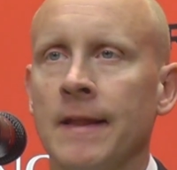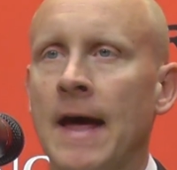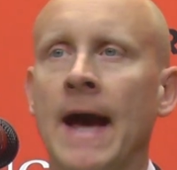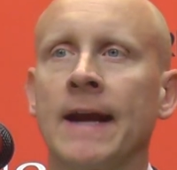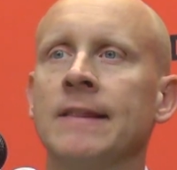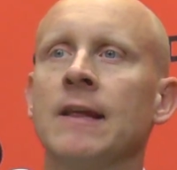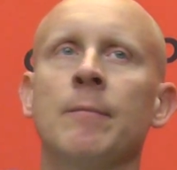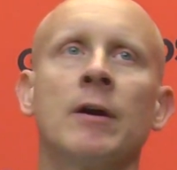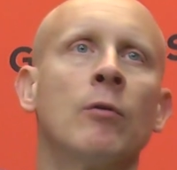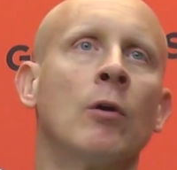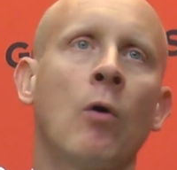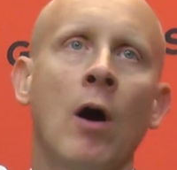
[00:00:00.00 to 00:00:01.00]

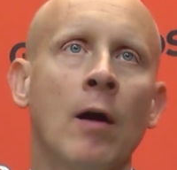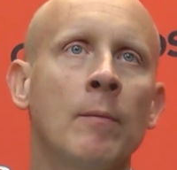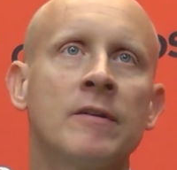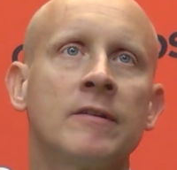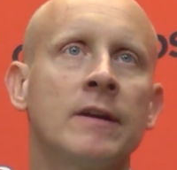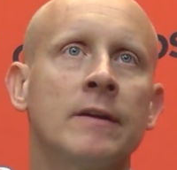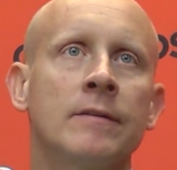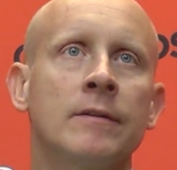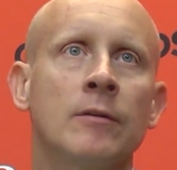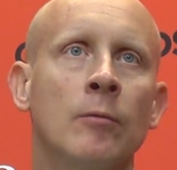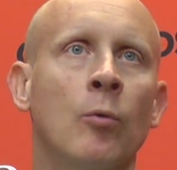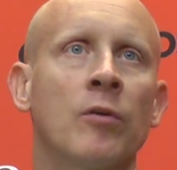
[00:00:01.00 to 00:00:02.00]
Academic requirements get,
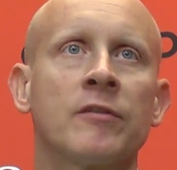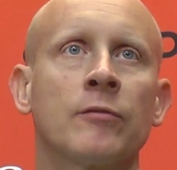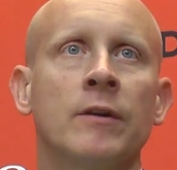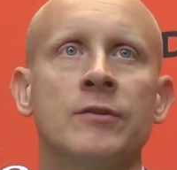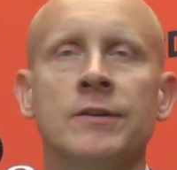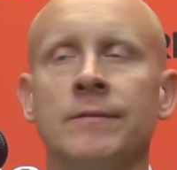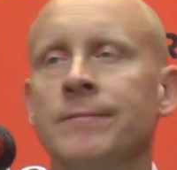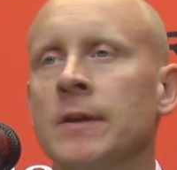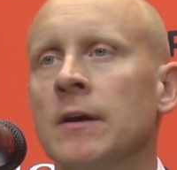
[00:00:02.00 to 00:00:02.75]
you know, more stringent.